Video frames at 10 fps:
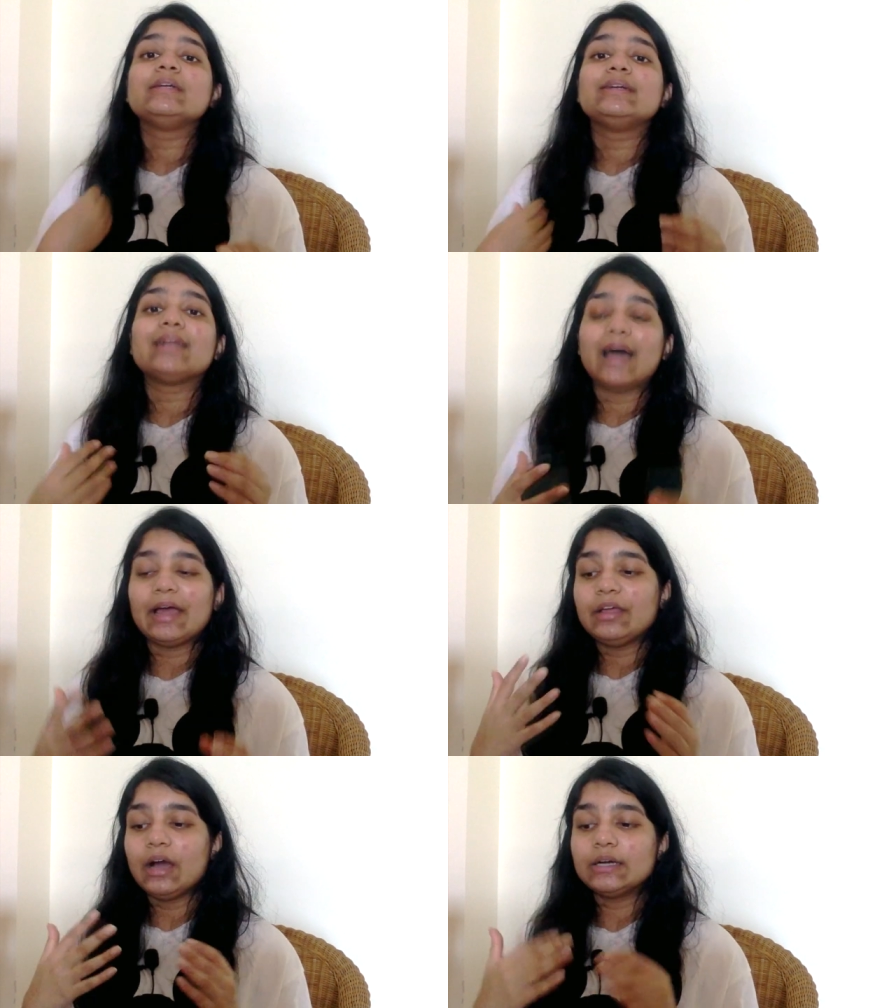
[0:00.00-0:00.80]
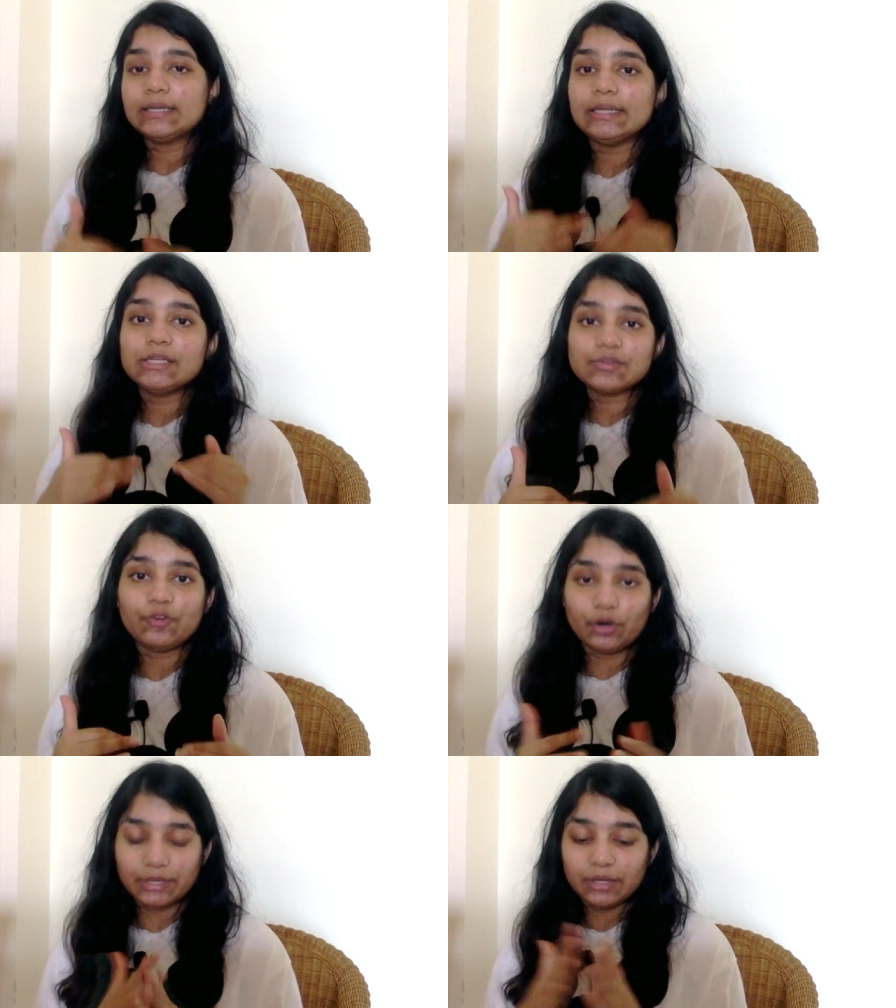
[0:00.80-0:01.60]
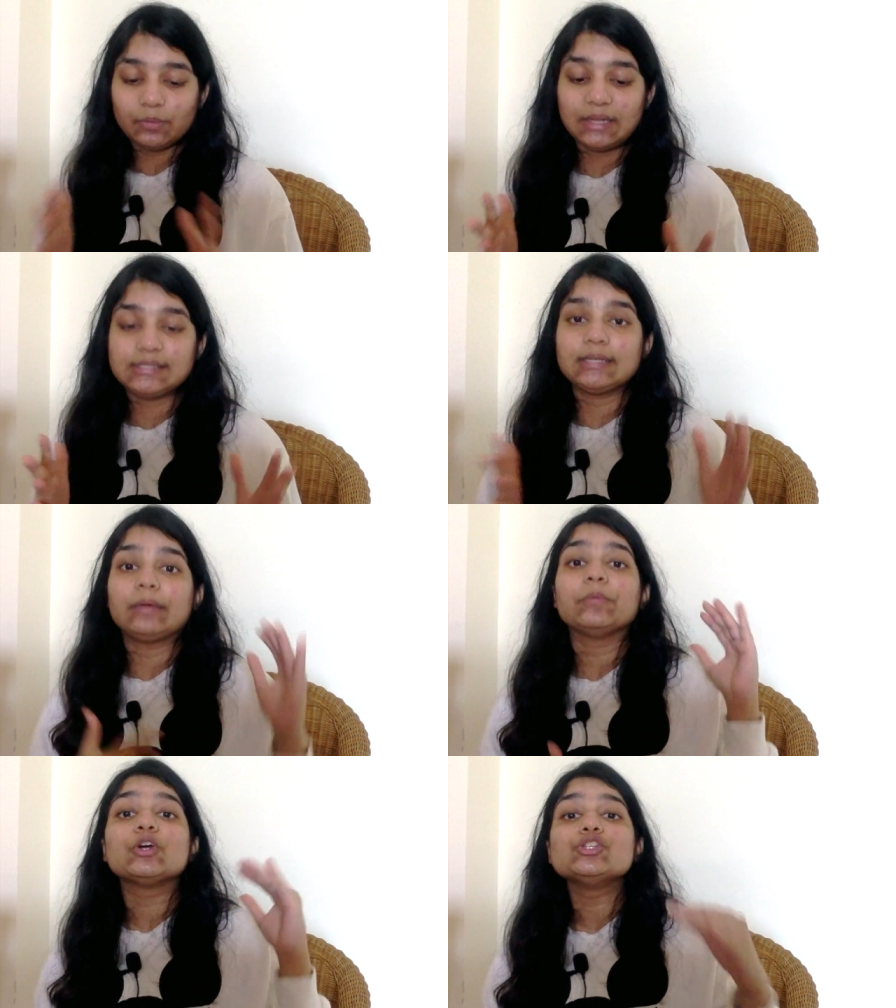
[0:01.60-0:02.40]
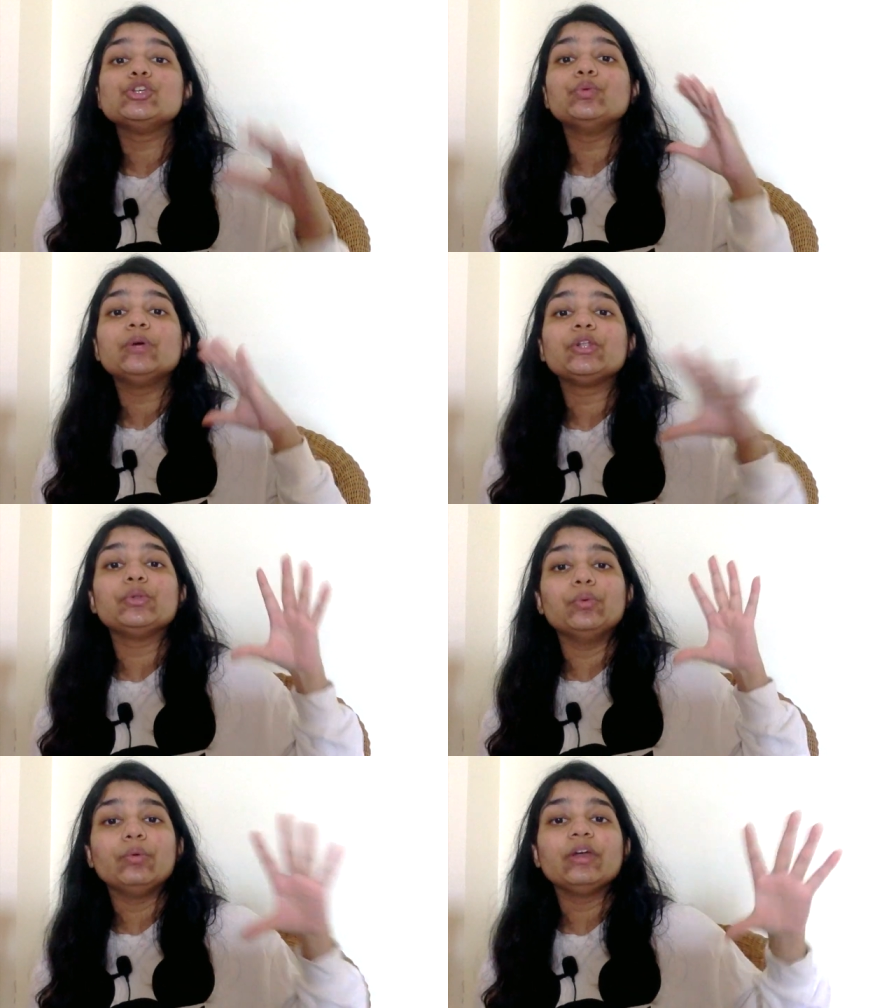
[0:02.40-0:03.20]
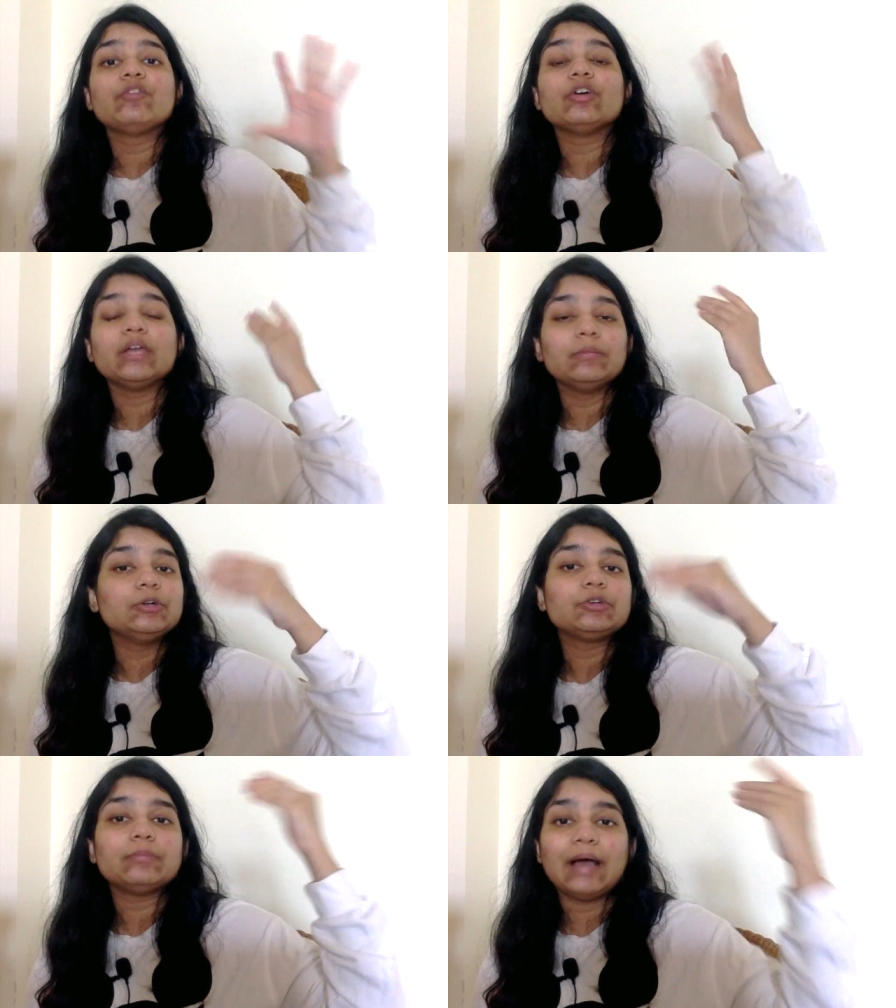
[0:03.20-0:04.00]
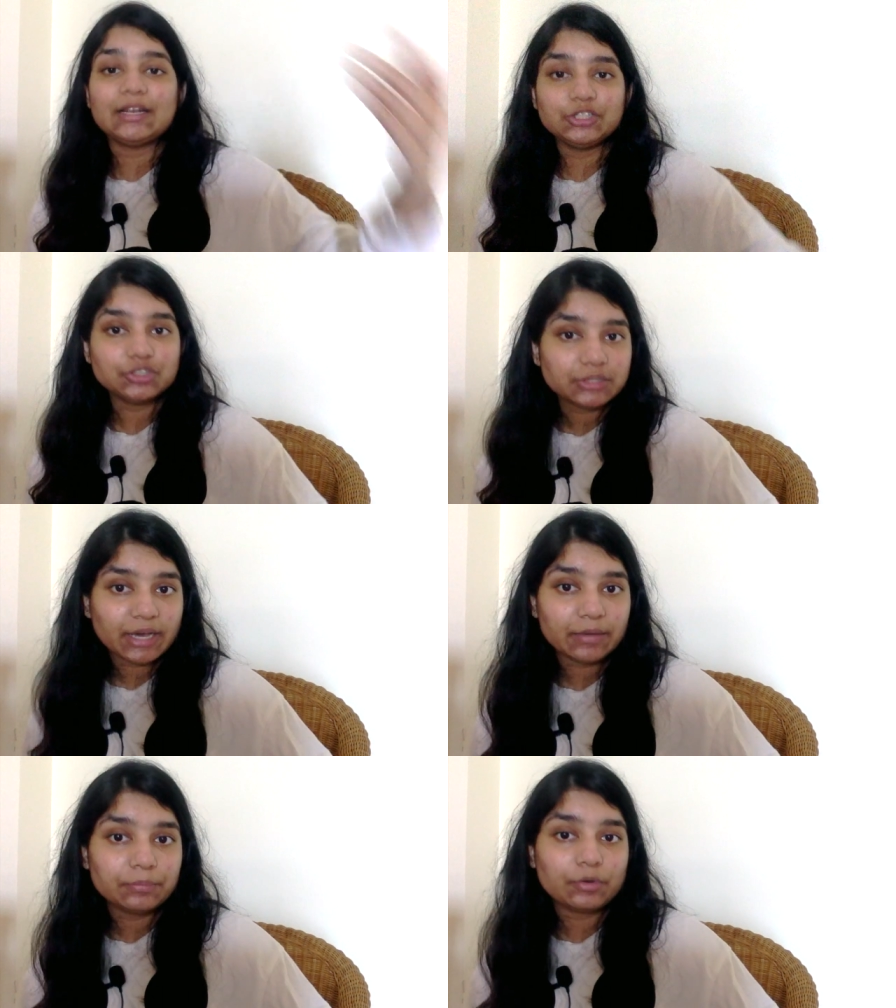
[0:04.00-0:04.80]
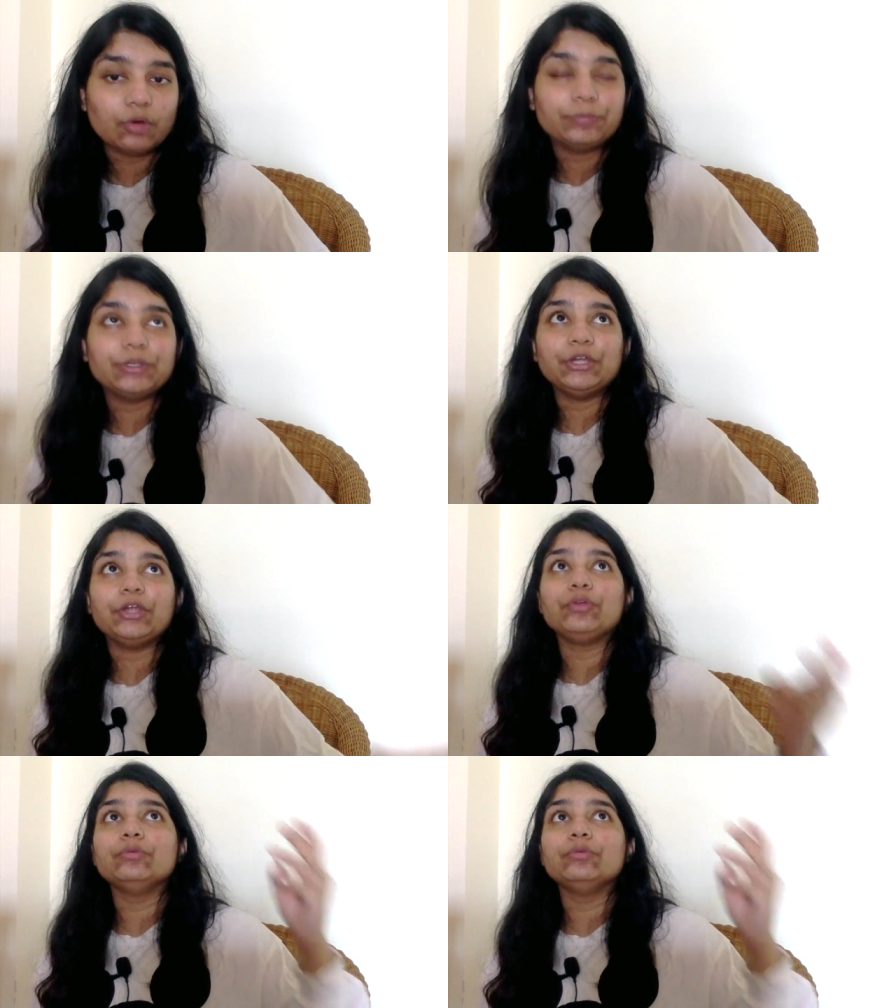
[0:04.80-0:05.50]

But try at least 40 in one sitting because you will know if you're able to manage your time properly.